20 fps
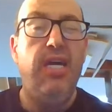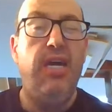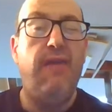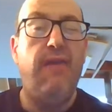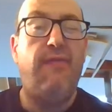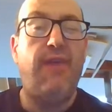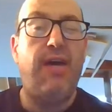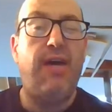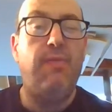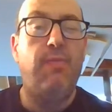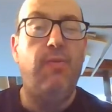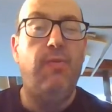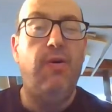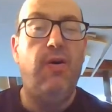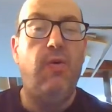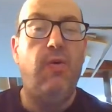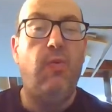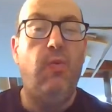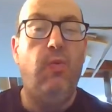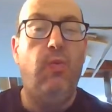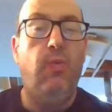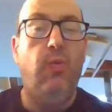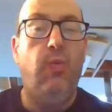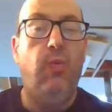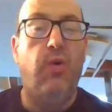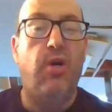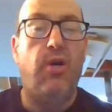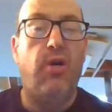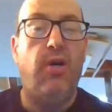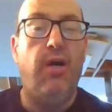If I
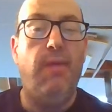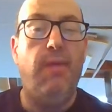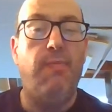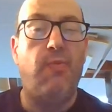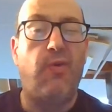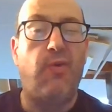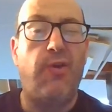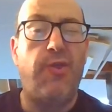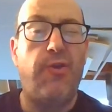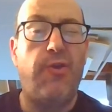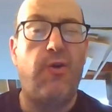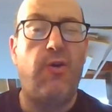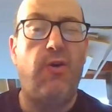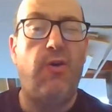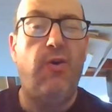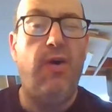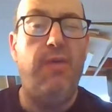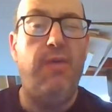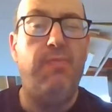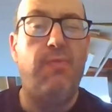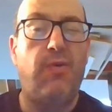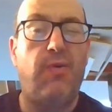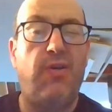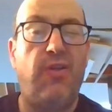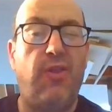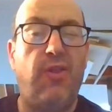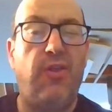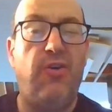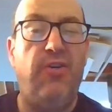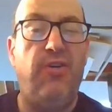were a more thorough and
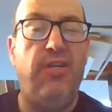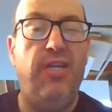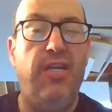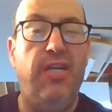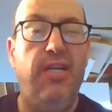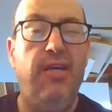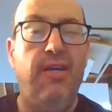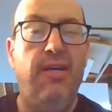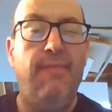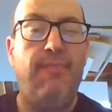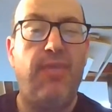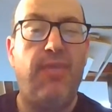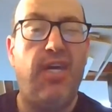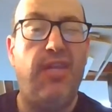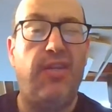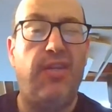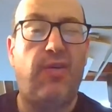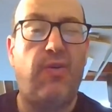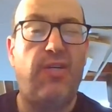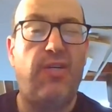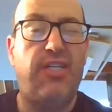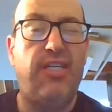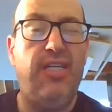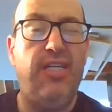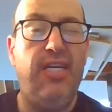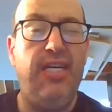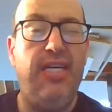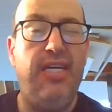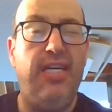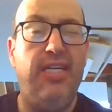more learned on the
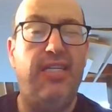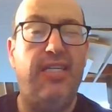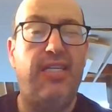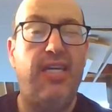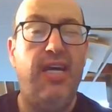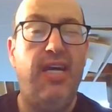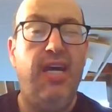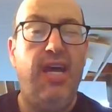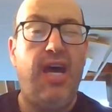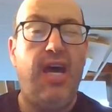Christian East,